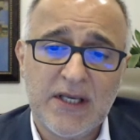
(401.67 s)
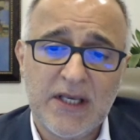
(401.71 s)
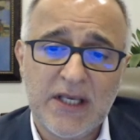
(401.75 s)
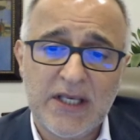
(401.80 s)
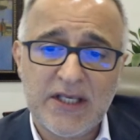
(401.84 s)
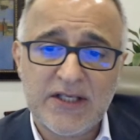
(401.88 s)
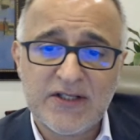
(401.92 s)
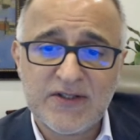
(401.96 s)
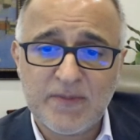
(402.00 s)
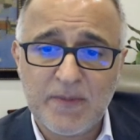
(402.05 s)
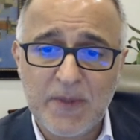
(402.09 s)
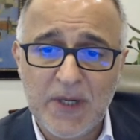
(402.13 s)

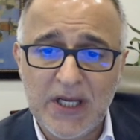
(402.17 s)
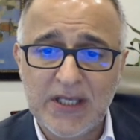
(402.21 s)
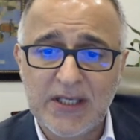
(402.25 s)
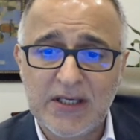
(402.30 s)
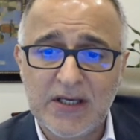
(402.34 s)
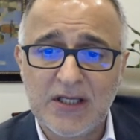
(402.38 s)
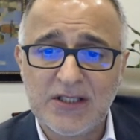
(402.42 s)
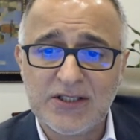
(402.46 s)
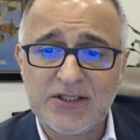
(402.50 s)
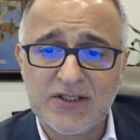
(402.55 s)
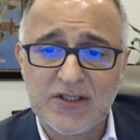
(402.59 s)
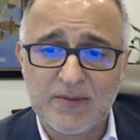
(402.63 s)
is by
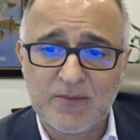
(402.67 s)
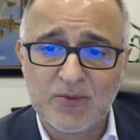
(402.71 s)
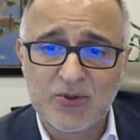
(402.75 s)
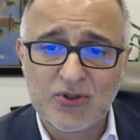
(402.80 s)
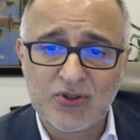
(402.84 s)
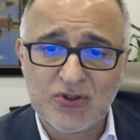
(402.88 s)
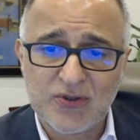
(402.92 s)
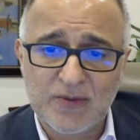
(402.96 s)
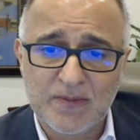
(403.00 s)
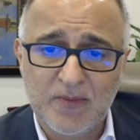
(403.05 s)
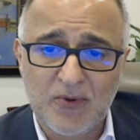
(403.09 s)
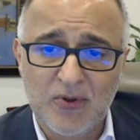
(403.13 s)
customer
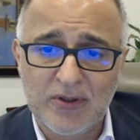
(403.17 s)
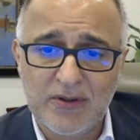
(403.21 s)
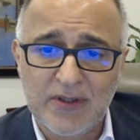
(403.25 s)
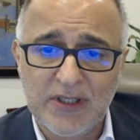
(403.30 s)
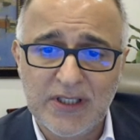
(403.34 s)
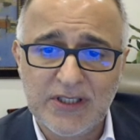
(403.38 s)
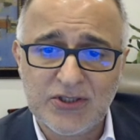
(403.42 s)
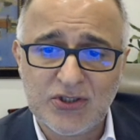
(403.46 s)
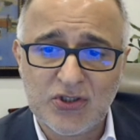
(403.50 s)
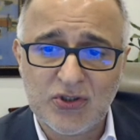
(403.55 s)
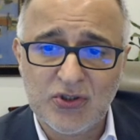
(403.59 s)
support, right?